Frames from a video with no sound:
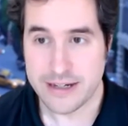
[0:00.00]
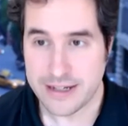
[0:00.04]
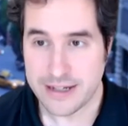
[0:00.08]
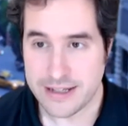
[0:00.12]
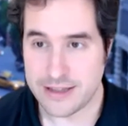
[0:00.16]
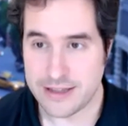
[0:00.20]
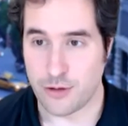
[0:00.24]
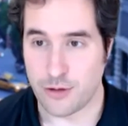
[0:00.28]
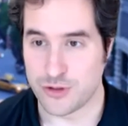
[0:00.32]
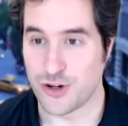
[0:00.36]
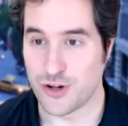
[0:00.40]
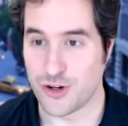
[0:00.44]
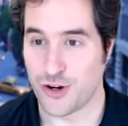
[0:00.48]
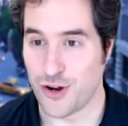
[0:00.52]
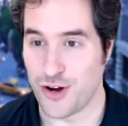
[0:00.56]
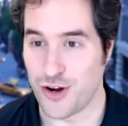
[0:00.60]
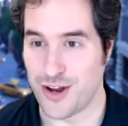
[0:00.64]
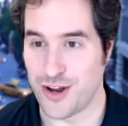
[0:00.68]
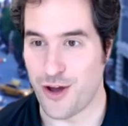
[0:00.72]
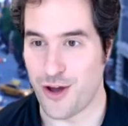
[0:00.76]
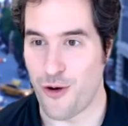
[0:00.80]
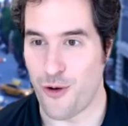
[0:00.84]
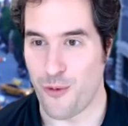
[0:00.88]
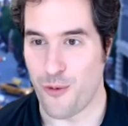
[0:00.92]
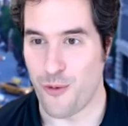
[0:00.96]
Those are going to
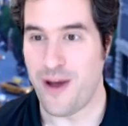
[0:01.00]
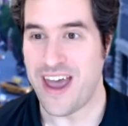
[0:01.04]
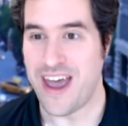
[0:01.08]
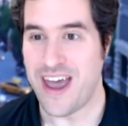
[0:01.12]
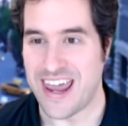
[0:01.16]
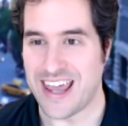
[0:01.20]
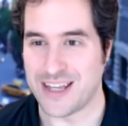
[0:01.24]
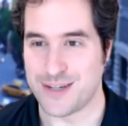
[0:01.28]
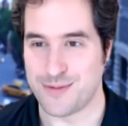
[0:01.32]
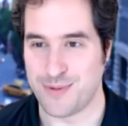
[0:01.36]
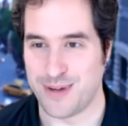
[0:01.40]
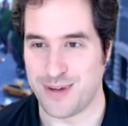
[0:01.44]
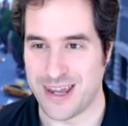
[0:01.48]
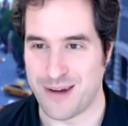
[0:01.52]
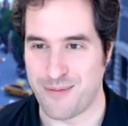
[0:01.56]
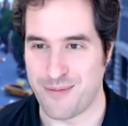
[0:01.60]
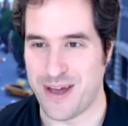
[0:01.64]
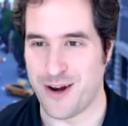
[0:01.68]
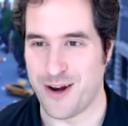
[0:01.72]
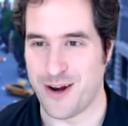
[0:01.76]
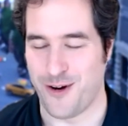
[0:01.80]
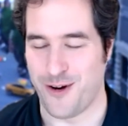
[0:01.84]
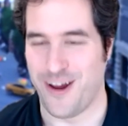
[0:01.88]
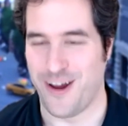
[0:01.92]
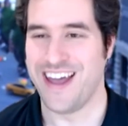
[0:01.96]
go away as we get
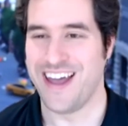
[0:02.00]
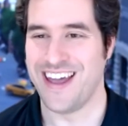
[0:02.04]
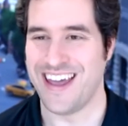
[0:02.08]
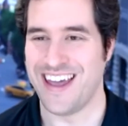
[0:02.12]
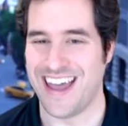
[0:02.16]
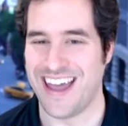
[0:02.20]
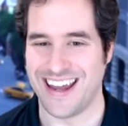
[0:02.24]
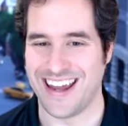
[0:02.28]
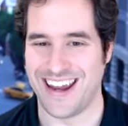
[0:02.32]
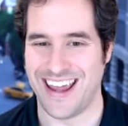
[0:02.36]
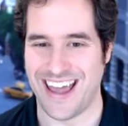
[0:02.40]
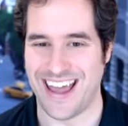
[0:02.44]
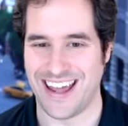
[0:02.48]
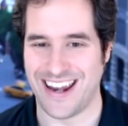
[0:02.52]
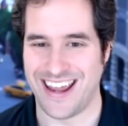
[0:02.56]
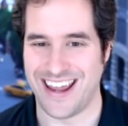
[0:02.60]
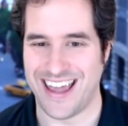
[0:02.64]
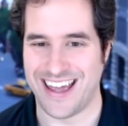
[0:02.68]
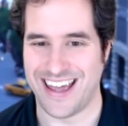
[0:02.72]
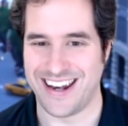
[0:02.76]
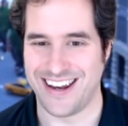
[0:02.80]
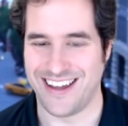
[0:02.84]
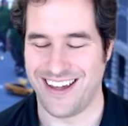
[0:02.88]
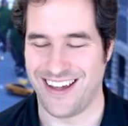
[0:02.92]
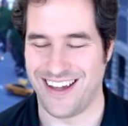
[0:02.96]
better
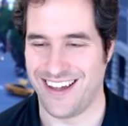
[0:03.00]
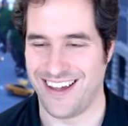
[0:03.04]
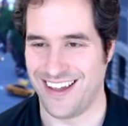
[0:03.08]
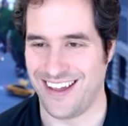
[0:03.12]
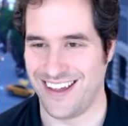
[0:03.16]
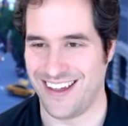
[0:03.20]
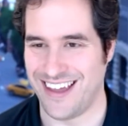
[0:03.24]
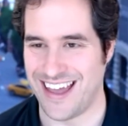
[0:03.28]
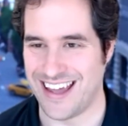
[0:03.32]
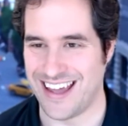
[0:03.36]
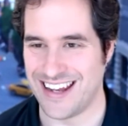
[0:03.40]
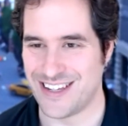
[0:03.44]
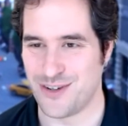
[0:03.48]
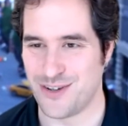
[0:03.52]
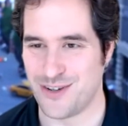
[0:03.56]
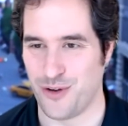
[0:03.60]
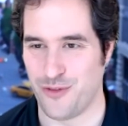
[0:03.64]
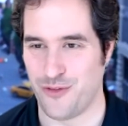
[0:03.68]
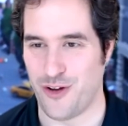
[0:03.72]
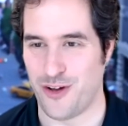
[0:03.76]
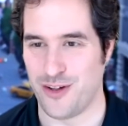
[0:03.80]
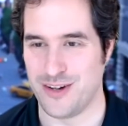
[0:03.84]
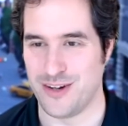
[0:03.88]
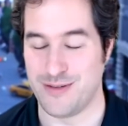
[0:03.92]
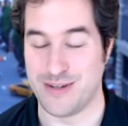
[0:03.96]
at sort
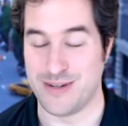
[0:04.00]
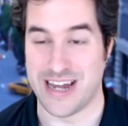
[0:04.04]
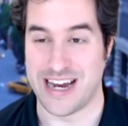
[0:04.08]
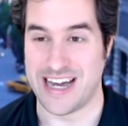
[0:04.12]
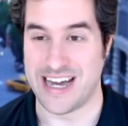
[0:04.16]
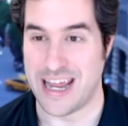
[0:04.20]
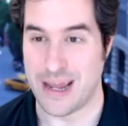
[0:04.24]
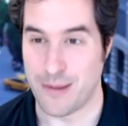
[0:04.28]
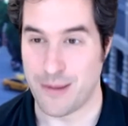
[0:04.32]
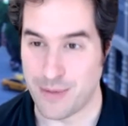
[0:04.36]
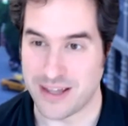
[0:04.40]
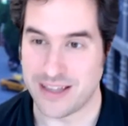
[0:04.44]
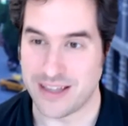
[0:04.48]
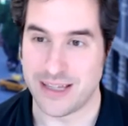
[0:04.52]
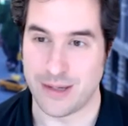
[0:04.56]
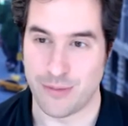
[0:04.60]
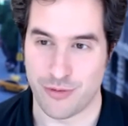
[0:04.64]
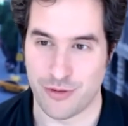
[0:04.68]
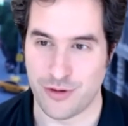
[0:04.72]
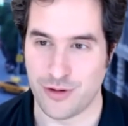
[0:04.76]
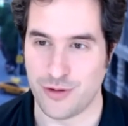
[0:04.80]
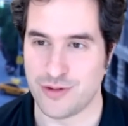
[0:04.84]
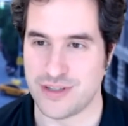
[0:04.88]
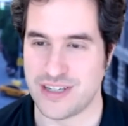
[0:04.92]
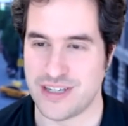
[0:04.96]
of dynamically
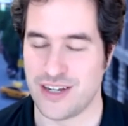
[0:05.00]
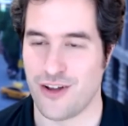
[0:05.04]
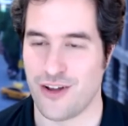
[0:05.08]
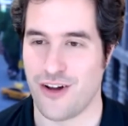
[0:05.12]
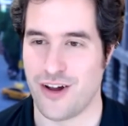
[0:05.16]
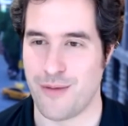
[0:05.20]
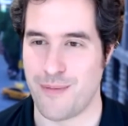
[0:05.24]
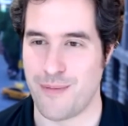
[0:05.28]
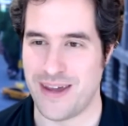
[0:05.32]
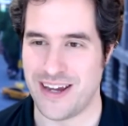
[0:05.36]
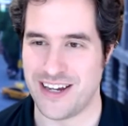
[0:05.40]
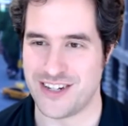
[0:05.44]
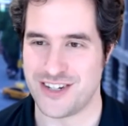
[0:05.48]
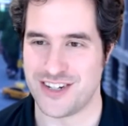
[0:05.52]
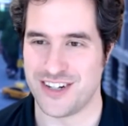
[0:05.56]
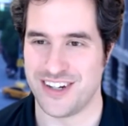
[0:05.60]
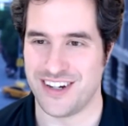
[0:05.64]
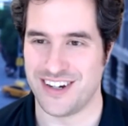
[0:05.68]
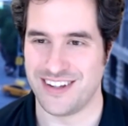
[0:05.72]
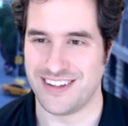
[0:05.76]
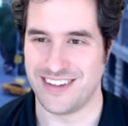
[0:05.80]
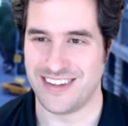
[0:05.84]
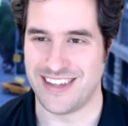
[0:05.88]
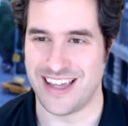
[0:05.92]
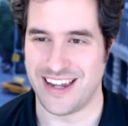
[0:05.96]
producing
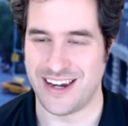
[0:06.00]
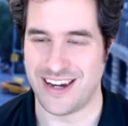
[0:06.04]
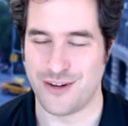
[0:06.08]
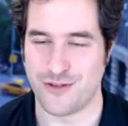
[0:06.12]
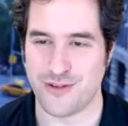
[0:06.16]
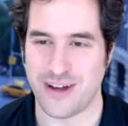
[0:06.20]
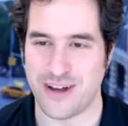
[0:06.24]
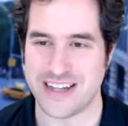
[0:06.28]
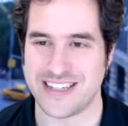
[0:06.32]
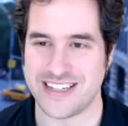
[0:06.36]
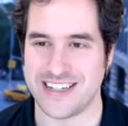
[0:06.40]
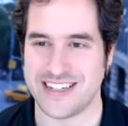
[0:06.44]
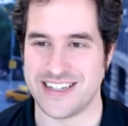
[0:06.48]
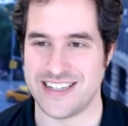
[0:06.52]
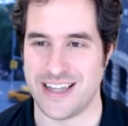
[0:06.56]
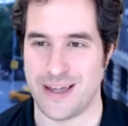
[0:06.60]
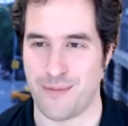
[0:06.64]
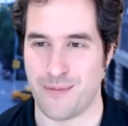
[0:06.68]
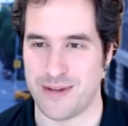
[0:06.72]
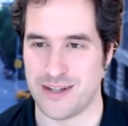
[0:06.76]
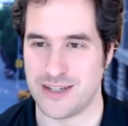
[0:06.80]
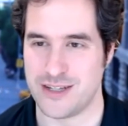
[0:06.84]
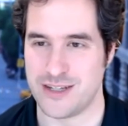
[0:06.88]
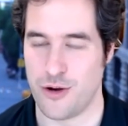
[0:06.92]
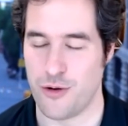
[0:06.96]
automation that addresses
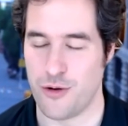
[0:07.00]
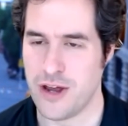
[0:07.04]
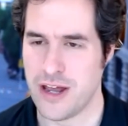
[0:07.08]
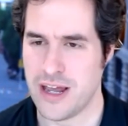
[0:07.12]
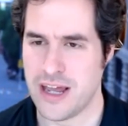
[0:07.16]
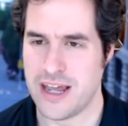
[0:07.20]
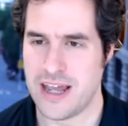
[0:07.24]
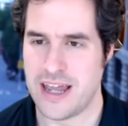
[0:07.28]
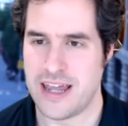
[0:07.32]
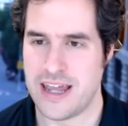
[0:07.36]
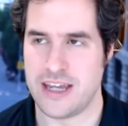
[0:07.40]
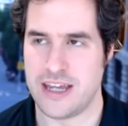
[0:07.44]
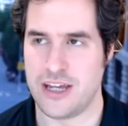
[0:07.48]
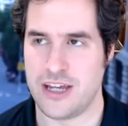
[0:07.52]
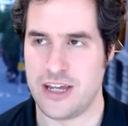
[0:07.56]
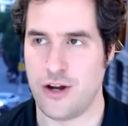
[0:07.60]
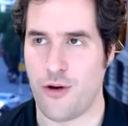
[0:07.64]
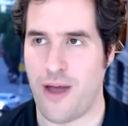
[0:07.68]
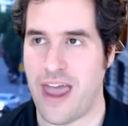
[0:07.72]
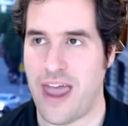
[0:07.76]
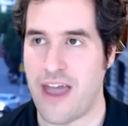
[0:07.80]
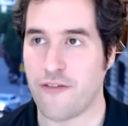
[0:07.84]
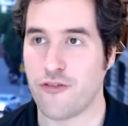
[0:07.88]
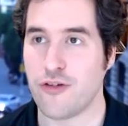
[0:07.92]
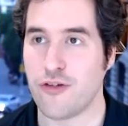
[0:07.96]
them. And so,
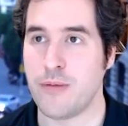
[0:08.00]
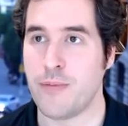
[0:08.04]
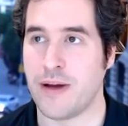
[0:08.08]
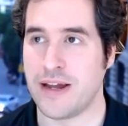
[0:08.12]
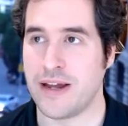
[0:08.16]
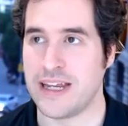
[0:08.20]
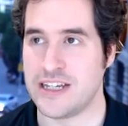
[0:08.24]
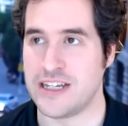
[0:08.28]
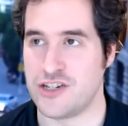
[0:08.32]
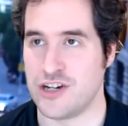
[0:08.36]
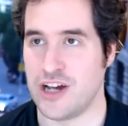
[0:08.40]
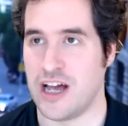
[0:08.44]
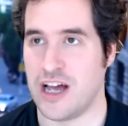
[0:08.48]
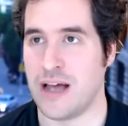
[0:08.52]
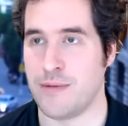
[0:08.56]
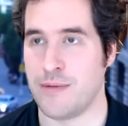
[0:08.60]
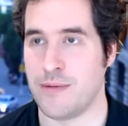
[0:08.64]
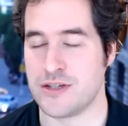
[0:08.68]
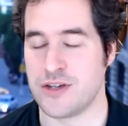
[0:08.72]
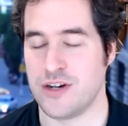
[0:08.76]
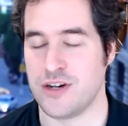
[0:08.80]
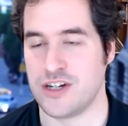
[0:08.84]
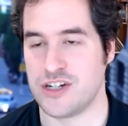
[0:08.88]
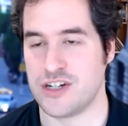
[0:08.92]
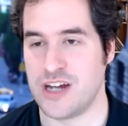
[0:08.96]
everybody's job
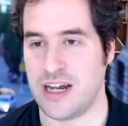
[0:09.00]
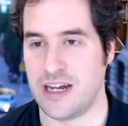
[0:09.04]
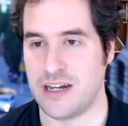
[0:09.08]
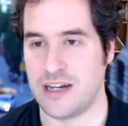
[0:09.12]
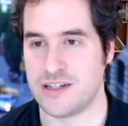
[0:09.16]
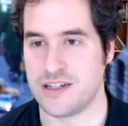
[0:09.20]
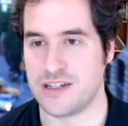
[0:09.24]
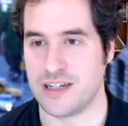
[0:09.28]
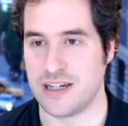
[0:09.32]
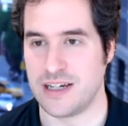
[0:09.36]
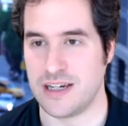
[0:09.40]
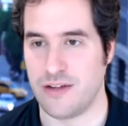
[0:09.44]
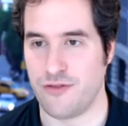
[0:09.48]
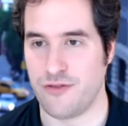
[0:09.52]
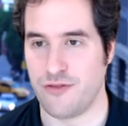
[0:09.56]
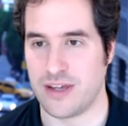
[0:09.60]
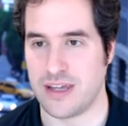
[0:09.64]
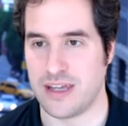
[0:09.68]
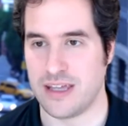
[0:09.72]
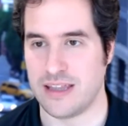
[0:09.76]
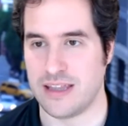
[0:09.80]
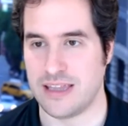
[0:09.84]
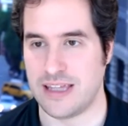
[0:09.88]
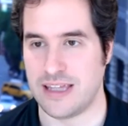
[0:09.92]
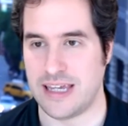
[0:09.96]
is going to change
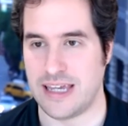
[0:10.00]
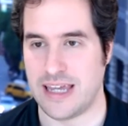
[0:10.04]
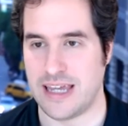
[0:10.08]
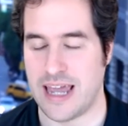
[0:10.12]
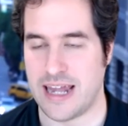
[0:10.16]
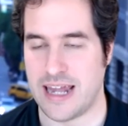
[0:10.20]
significantly.